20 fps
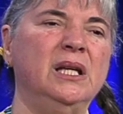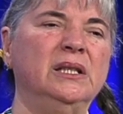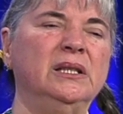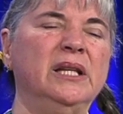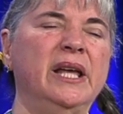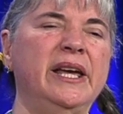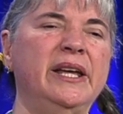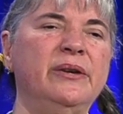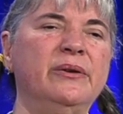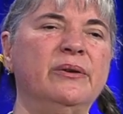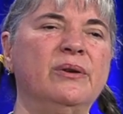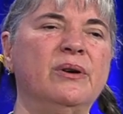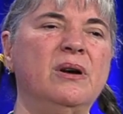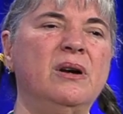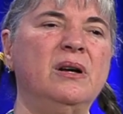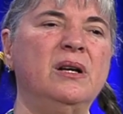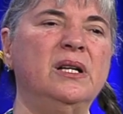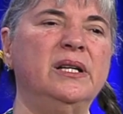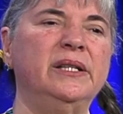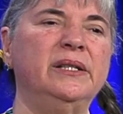Later
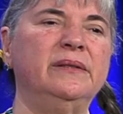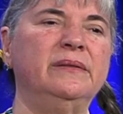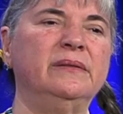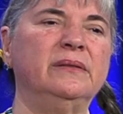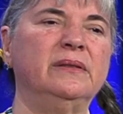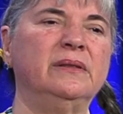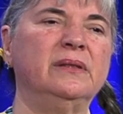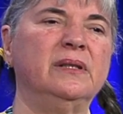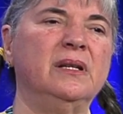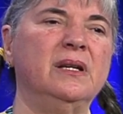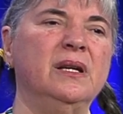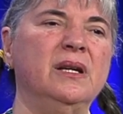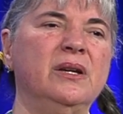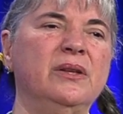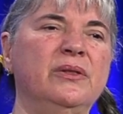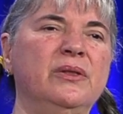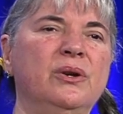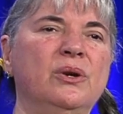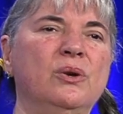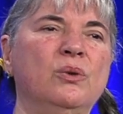on,
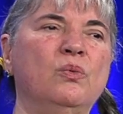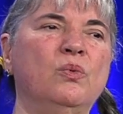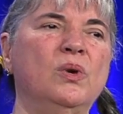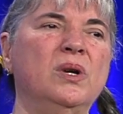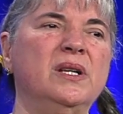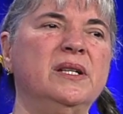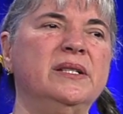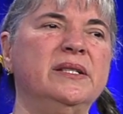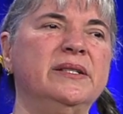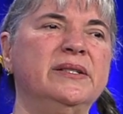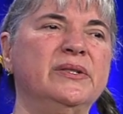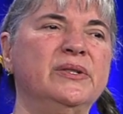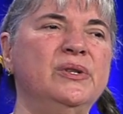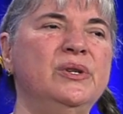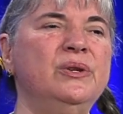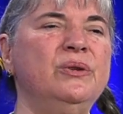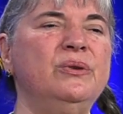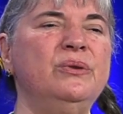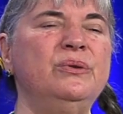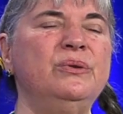there was
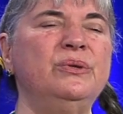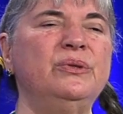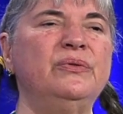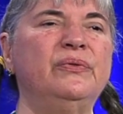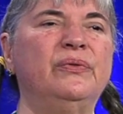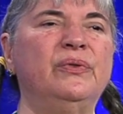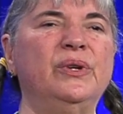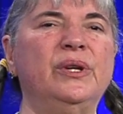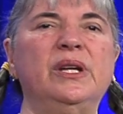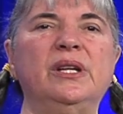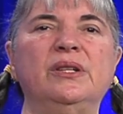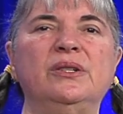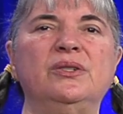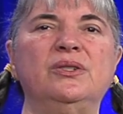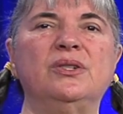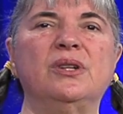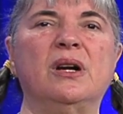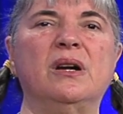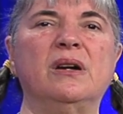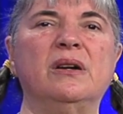news
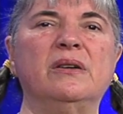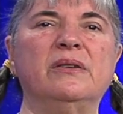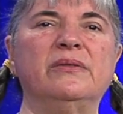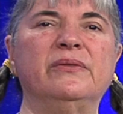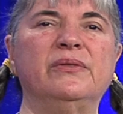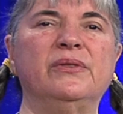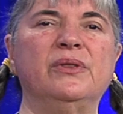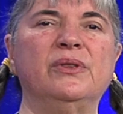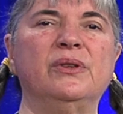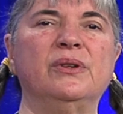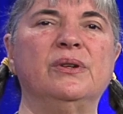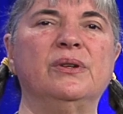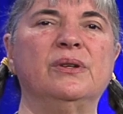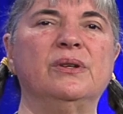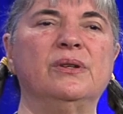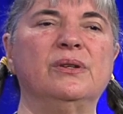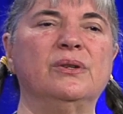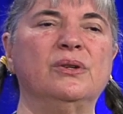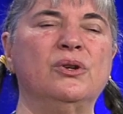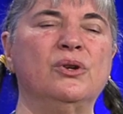footage of
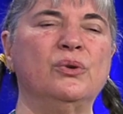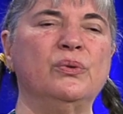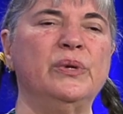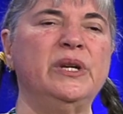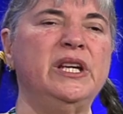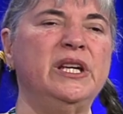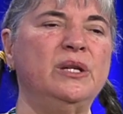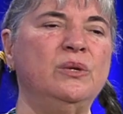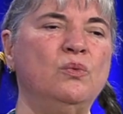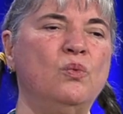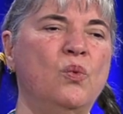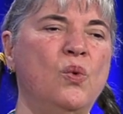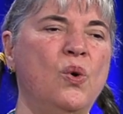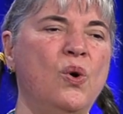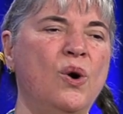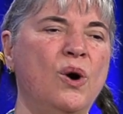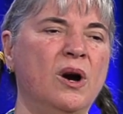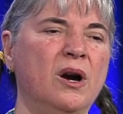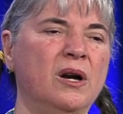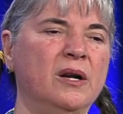the Korean
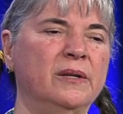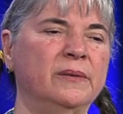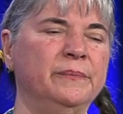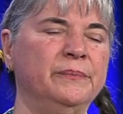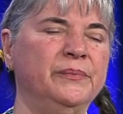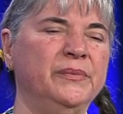War